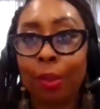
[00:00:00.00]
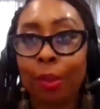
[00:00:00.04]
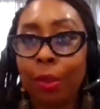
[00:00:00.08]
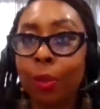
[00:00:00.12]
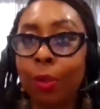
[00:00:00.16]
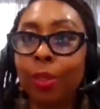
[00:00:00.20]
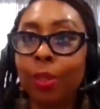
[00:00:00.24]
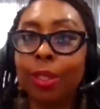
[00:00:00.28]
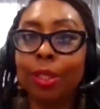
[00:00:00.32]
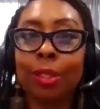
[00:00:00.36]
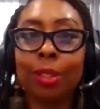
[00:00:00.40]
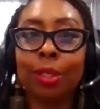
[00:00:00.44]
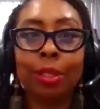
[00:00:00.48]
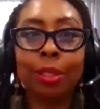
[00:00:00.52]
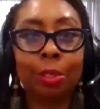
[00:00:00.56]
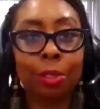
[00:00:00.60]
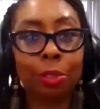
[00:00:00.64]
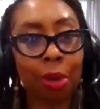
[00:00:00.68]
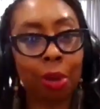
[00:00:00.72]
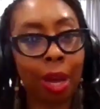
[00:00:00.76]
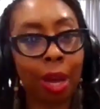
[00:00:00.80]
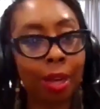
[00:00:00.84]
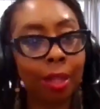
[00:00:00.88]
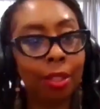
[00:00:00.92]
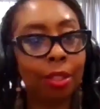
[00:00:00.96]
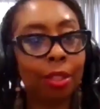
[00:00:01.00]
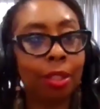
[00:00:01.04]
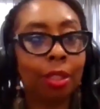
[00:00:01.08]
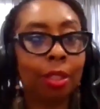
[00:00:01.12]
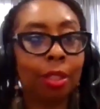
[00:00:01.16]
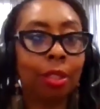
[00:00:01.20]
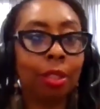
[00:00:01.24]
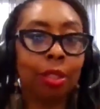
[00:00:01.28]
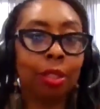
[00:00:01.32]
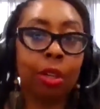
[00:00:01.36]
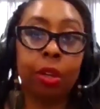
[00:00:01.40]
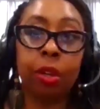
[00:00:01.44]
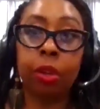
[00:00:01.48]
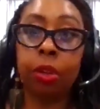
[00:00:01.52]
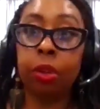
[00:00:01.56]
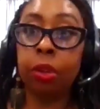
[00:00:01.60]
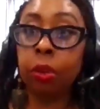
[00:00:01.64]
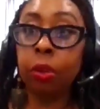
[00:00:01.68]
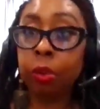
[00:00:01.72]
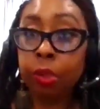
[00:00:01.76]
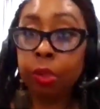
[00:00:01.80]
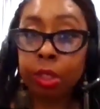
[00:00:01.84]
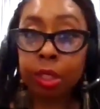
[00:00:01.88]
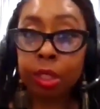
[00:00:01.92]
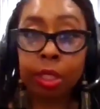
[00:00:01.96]
using these strategies that
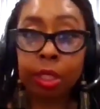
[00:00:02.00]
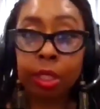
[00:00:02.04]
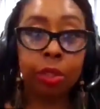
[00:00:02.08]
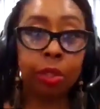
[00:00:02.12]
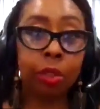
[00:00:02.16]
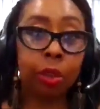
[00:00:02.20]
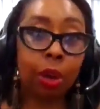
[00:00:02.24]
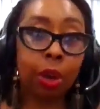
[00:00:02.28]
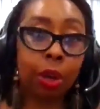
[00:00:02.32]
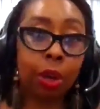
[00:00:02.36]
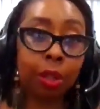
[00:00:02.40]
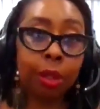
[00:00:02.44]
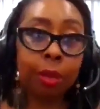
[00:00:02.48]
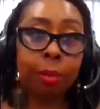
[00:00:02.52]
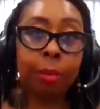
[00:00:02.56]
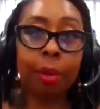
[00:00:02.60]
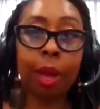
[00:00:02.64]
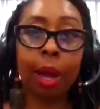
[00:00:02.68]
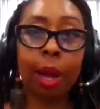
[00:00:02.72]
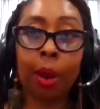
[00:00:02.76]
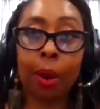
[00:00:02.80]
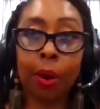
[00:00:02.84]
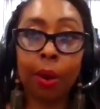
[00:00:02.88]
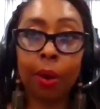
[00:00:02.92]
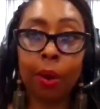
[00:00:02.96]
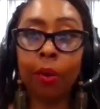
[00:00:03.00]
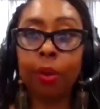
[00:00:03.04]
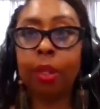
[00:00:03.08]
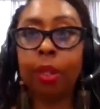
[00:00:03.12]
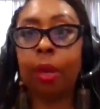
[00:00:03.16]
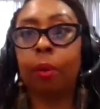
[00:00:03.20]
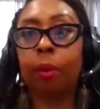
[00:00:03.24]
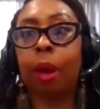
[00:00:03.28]
you just talked about,